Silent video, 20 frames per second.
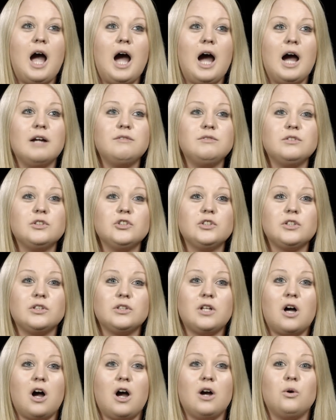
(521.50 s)
I've learned a
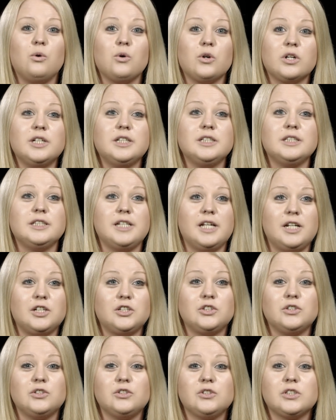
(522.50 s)
lot,
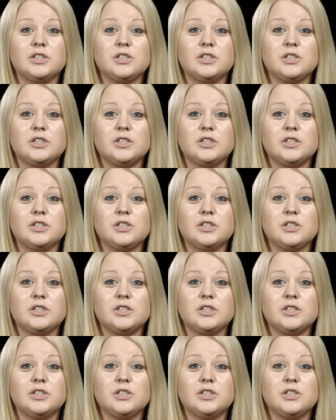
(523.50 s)
organizational